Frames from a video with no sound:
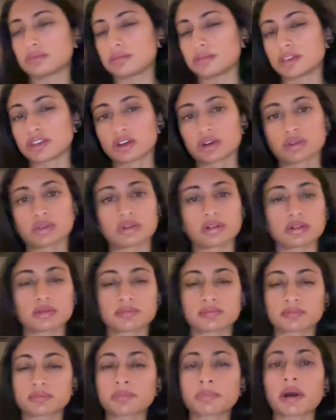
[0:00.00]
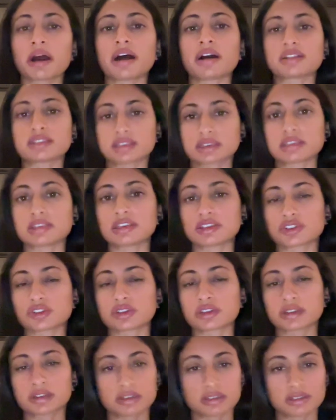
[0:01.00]
you know, pass,
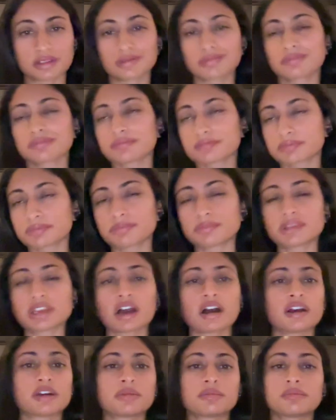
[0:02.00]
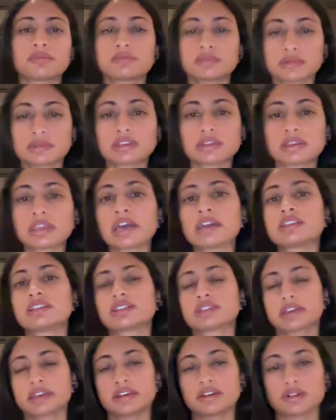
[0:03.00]
essentially, because time tends
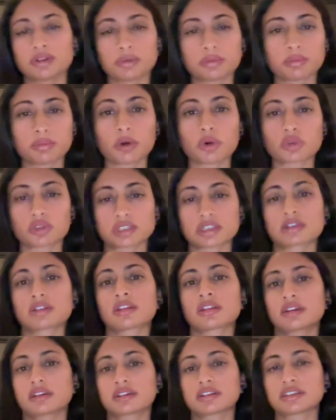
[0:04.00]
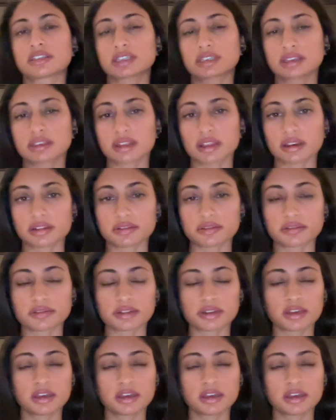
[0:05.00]
to heal most things in life.